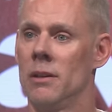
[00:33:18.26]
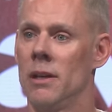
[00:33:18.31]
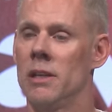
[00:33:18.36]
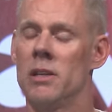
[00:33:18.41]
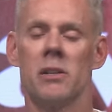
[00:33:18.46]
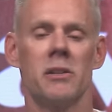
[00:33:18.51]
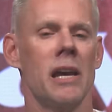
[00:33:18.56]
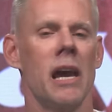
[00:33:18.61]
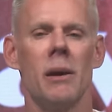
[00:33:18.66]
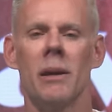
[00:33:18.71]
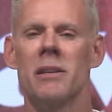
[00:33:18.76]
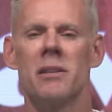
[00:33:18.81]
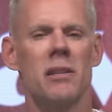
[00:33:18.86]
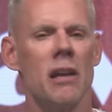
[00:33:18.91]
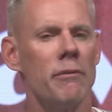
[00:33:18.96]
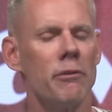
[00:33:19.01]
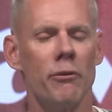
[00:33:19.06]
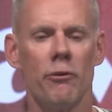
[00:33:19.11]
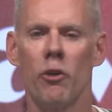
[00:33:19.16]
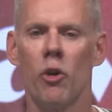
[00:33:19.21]
It just ha it's
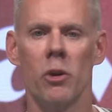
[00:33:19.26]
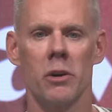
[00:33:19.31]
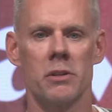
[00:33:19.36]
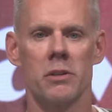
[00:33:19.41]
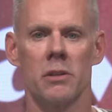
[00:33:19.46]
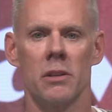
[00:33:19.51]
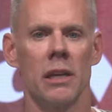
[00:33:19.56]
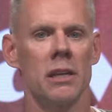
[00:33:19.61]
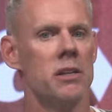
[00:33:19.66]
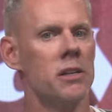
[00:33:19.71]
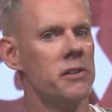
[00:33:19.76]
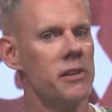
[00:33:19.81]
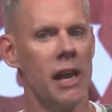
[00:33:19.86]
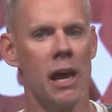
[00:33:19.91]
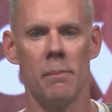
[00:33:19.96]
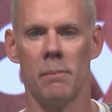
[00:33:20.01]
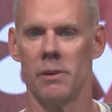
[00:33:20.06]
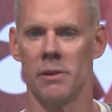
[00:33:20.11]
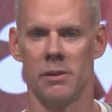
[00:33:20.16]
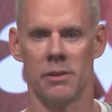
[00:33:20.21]
never forced, it just
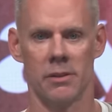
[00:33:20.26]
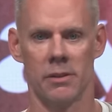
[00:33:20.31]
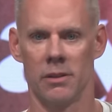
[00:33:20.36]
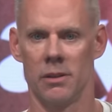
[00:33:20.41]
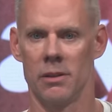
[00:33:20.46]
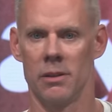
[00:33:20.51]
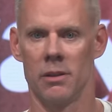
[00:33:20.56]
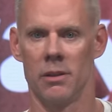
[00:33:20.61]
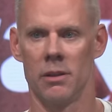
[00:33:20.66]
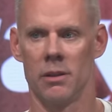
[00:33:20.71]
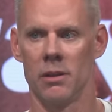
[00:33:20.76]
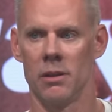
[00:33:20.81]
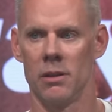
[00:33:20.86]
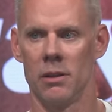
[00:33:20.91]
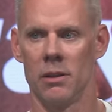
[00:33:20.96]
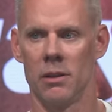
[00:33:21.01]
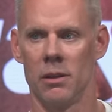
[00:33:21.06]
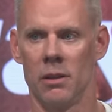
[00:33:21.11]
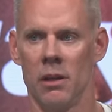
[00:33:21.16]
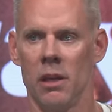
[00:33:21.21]
happens.
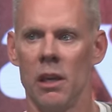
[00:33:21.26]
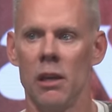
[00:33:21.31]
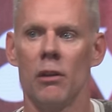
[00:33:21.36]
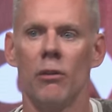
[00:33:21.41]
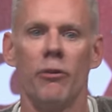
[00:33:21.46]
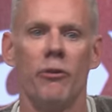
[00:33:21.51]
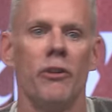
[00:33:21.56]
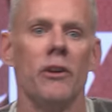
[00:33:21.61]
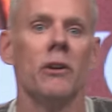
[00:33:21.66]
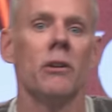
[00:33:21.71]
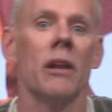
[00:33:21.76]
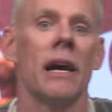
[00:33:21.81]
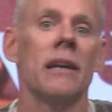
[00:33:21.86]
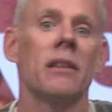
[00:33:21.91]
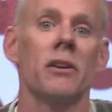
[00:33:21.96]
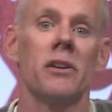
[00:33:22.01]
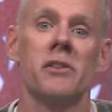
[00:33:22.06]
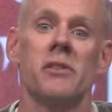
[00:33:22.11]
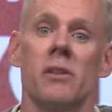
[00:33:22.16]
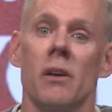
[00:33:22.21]
It'll feel like
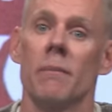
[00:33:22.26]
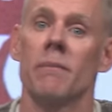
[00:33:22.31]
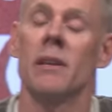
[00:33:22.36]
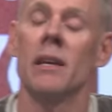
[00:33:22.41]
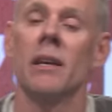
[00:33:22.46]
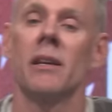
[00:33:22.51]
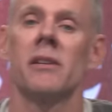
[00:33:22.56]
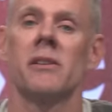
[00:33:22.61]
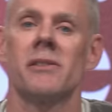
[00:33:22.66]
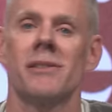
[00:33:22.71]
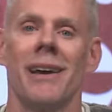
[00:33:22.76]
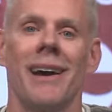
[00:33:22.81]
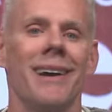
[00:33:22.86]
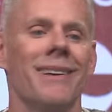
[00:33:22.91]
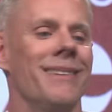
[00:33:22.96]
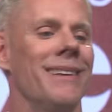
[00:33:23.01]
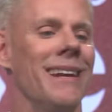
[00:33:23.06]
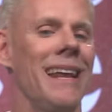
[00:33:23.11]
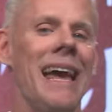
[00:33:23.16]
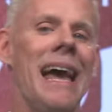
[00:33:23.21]
there's something
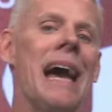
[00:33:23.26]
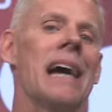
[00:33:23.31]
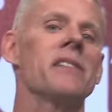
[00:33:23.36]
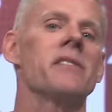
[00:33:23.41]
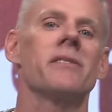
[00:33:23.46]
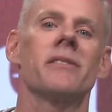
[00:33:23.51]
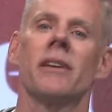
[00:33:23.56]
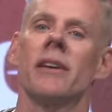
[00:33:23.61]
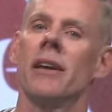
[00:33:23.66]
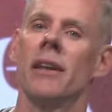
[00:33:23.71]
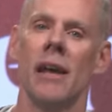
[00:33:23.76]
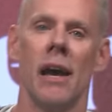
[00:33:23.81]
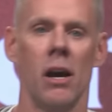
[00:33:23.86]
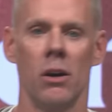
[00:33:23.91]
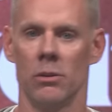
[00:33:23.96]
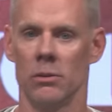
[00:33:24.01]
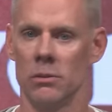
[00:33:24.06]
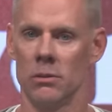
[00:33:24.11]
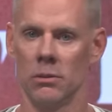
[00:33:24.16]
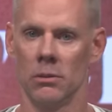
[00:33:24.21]
inside that has to get
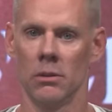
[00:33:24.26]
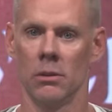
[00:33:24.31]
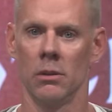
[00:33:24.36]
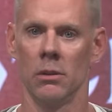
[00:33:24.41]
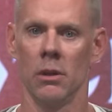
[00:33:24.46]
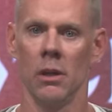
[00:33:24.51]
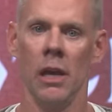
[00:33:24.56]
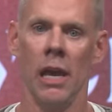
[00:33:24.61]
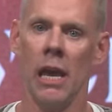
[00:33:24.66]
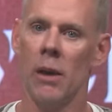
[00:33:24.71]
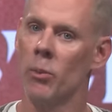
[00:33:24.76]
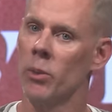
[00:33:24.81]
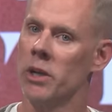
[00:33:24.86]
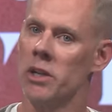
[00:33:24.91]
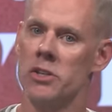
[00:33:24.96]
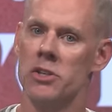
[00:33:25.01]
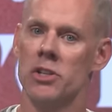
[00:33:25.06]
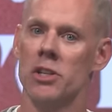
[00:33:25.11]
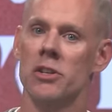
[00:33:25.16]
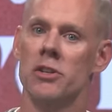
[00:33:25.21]
out. And when
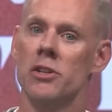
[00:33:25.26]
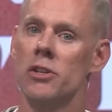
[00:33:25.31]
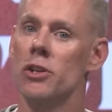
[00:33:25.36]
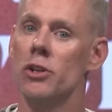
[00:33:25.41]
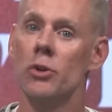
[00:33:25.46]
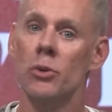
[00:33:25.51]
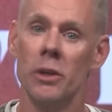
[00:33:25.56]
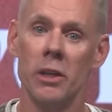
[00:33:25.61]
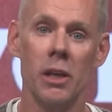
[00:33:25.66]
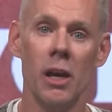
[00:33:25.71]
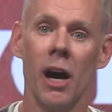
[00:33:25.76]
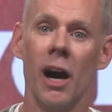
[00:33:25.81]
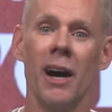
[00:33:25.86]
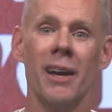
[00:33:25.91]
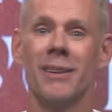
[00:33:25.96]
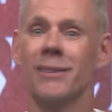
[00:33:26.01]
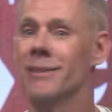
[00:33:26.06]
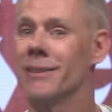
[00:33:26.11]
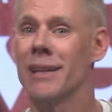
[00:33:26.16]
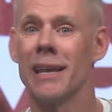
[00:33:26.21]
it's just you and
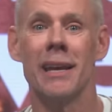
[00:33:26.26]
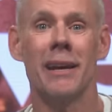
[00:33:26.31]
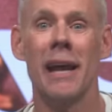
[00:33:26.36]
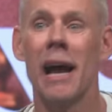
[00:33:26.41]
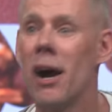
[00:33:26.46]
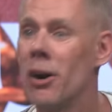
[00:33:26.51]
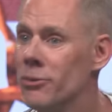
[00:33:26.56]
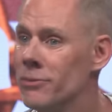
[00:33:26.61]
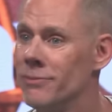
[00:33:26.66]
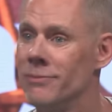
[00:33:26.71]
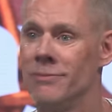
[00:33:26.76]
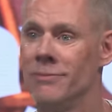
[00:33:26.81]
God, let it out.